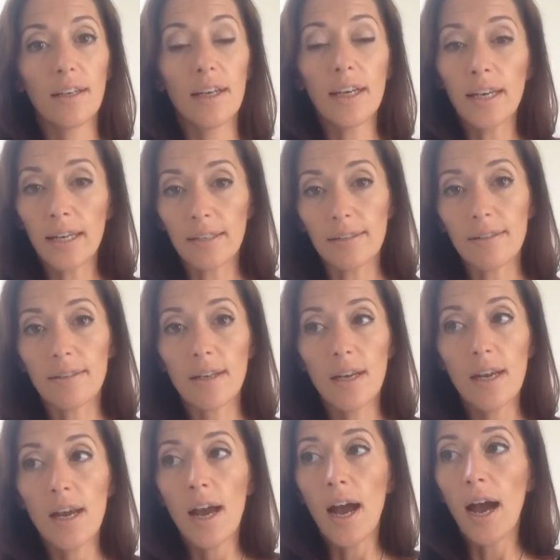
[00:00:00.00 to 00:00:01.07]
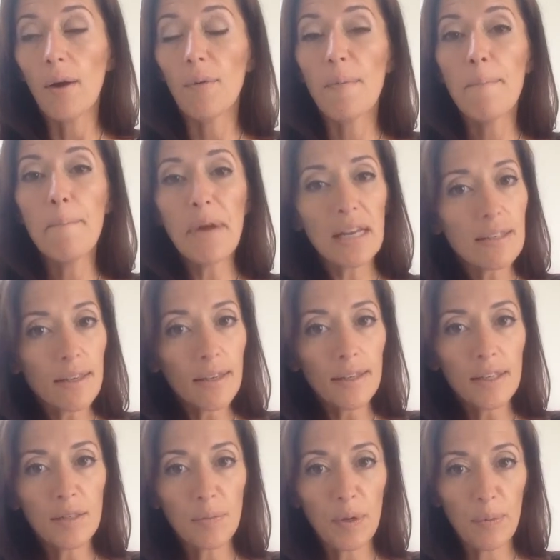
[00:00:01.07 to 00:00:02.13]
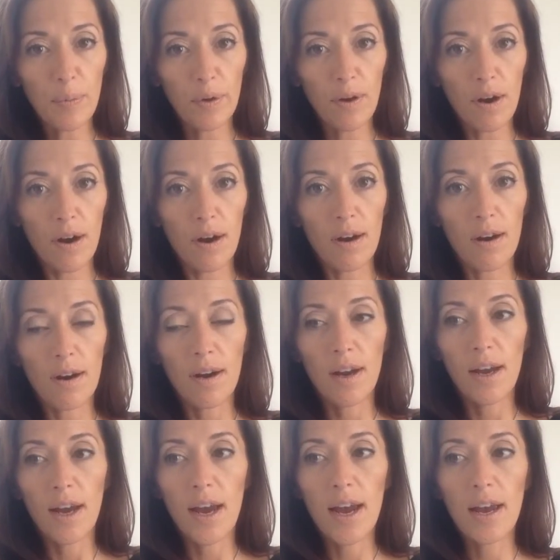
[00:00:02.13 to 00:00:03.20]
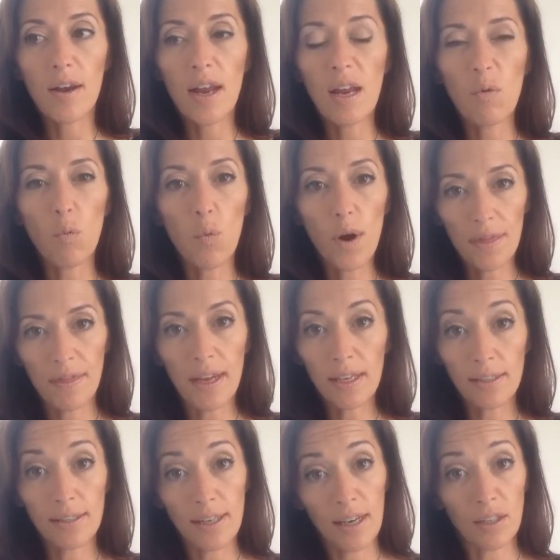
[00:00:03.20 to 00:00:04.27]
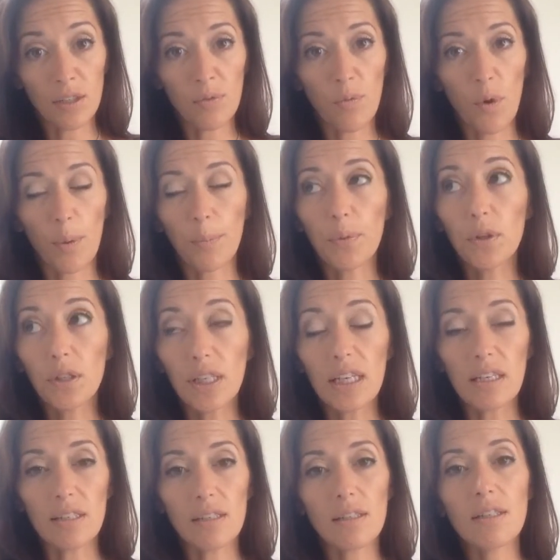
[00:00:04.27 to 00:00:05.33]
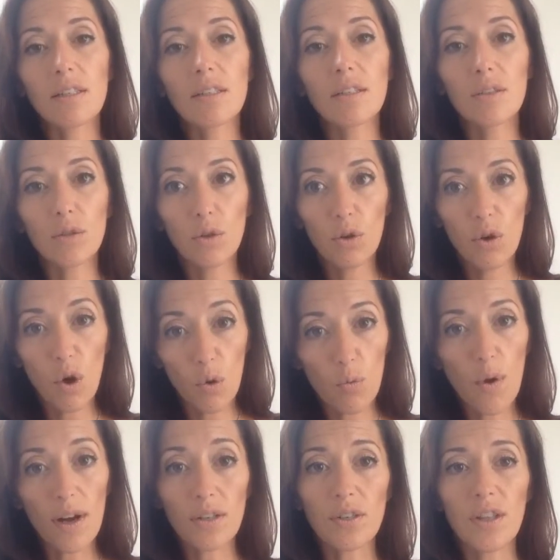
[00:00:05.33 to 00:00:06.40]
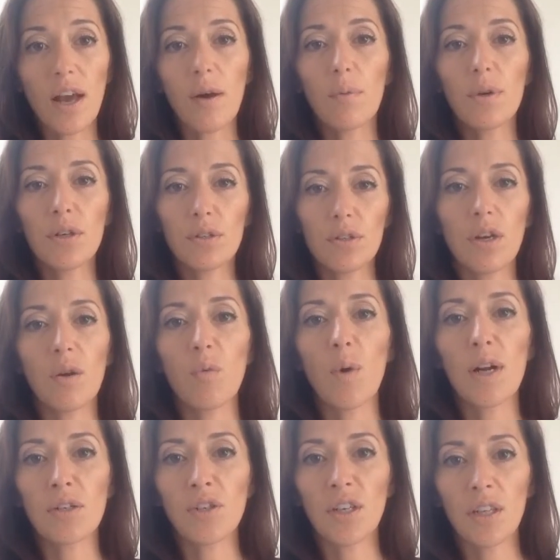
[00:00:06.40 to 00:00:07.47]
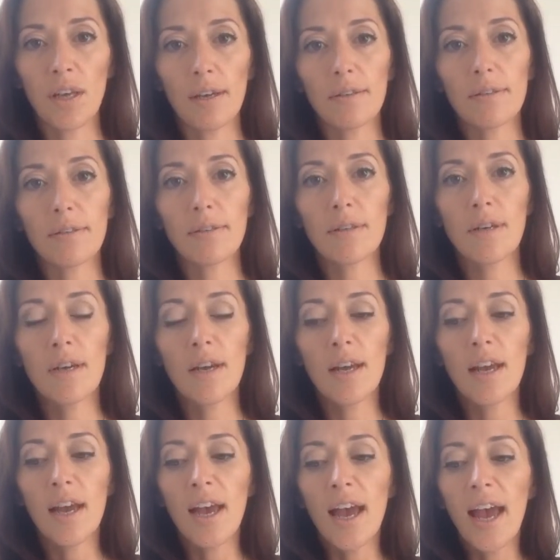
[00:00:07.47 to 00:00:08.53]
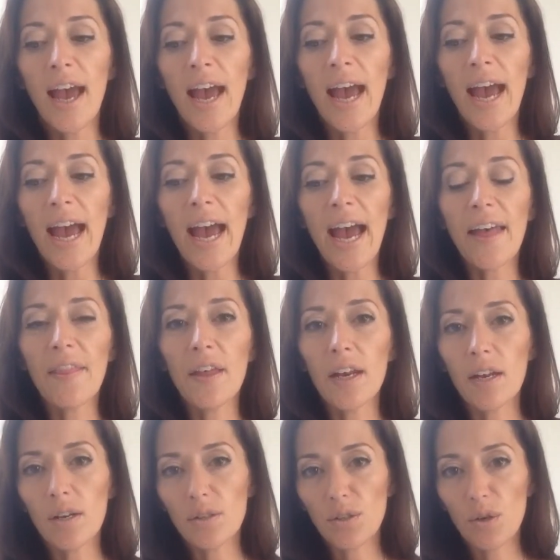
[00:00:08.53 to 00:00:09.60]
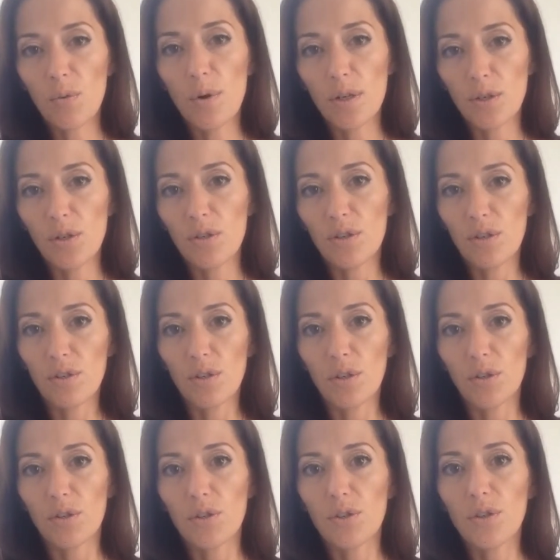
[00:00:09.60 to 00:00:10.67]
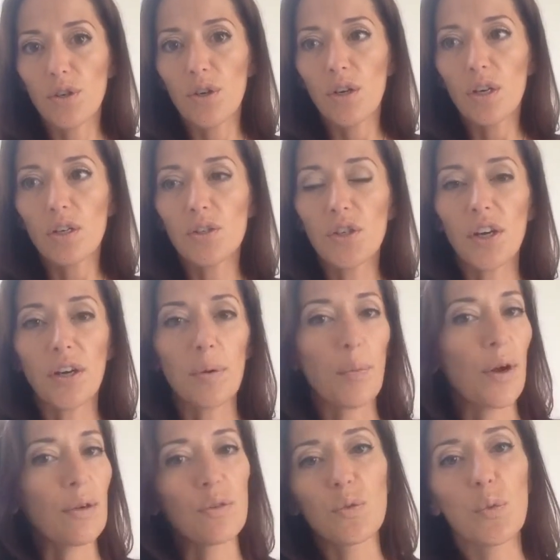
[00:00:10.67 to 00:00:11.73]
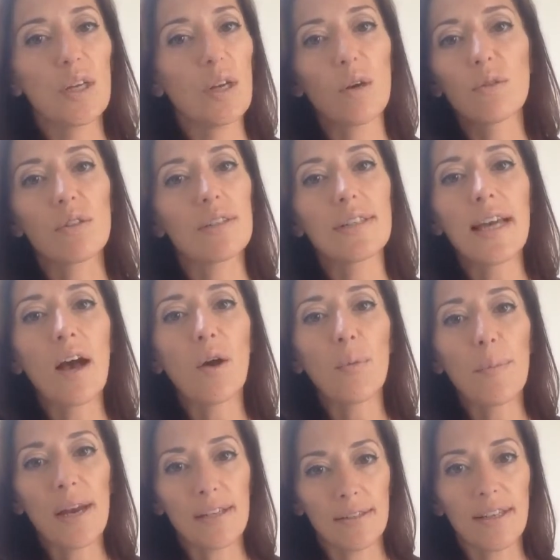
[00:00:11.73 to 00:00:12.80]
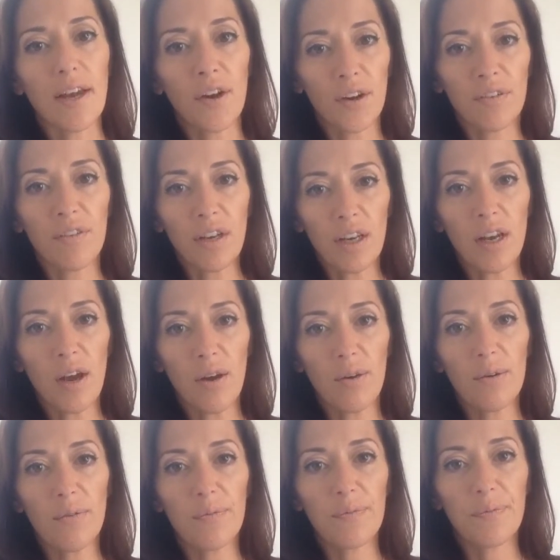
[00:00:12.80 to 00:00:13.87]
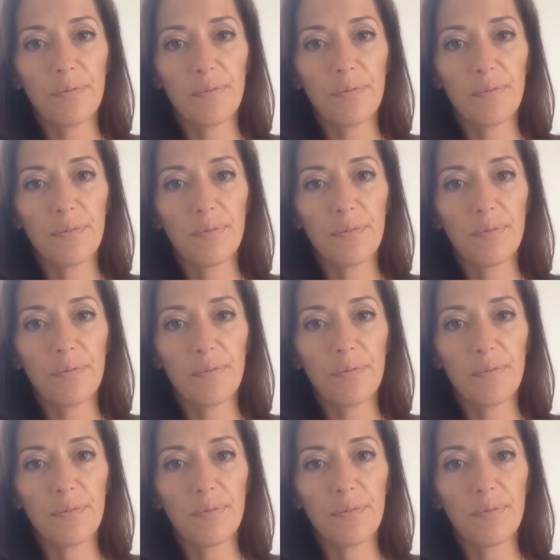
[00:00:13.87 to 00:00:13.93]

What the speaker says: it is, how amazing these people are and what they stand for. Please go watch that when you're done watching this. And then I also want you to search Sherry Brown's We Don't Sell Mascara video,